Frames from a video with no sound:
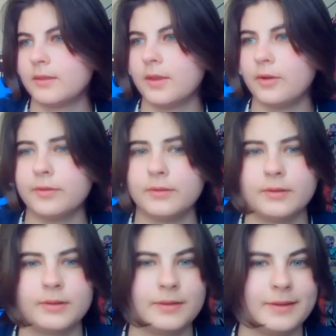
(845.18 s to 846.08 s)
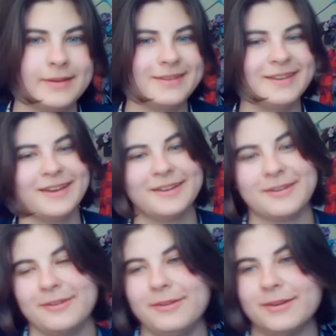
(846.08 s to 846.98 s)
I
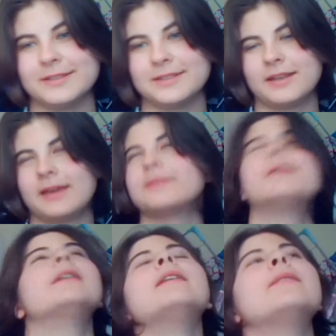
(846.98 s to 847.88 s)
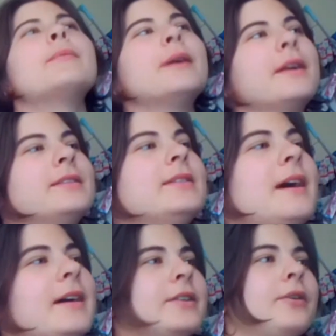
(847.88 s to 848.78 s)
don't know, when I say
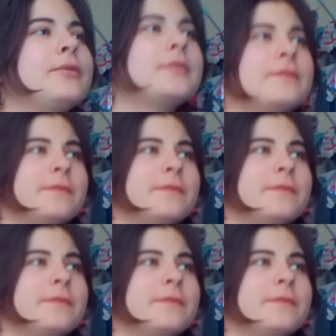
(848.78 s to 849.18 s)
I don't